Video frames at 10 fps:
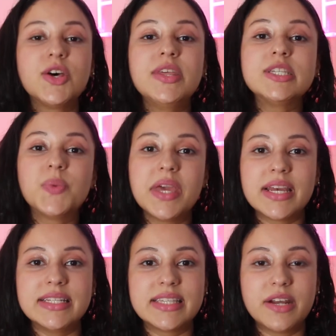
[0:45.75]
this week,
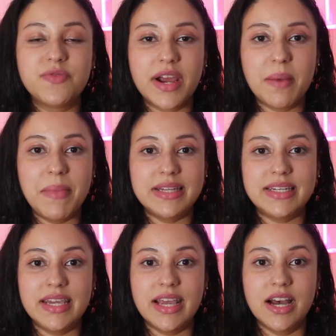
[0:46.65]
instead of
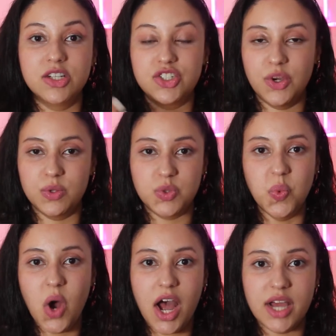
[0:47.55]
recommending a show to
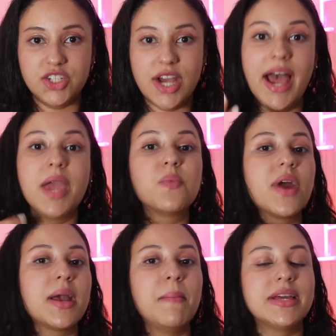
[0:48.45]
watch, I am
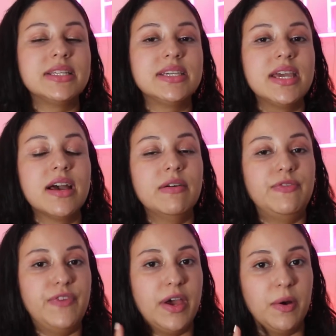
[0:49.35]
recommending a
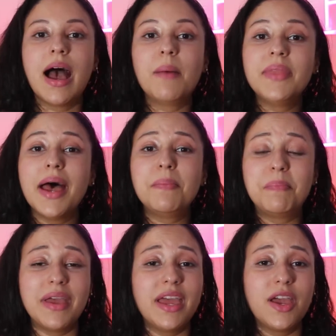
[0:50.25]
film. I'm not
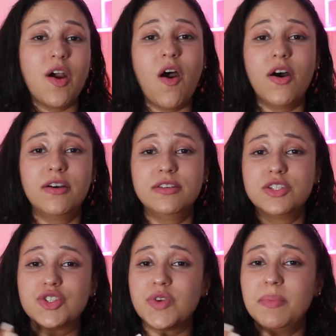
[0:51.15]
big on
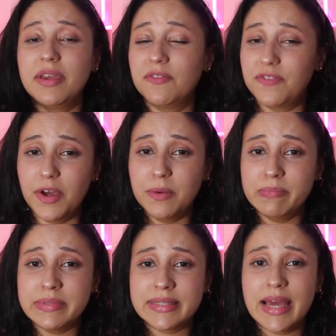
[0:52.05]
streaming
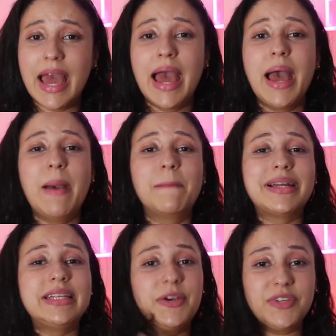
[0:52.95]
films, but
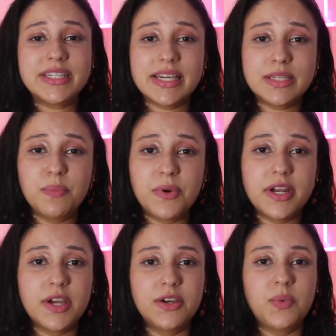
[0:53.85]
Netflix has some
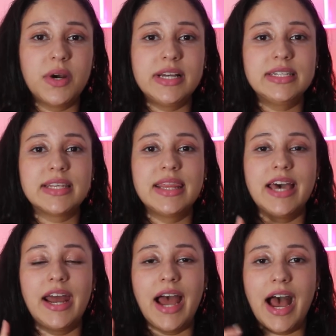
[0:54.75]
pretty good ones
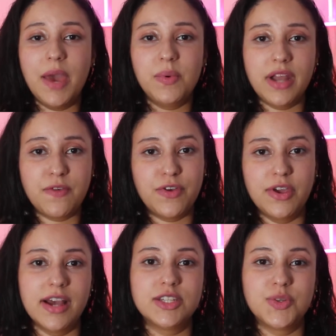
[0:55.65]
that I would like for you
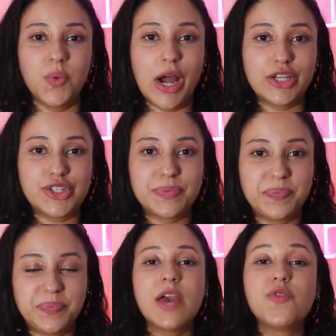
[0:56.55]
guys to watch.
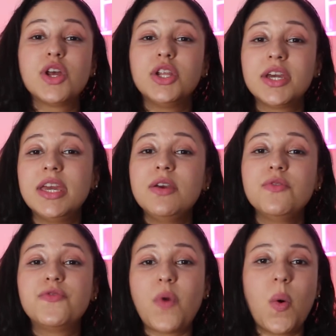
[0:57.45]
If you're looking
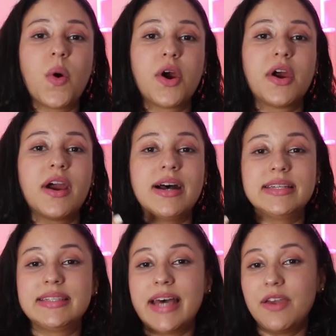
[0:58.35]
for a
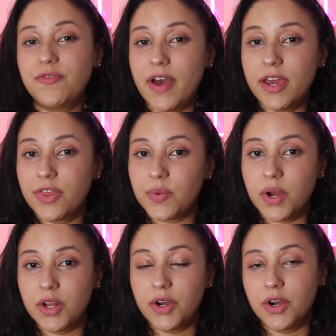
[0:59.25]
sci-fi
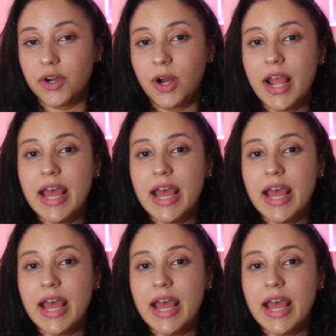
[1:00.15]
thriller,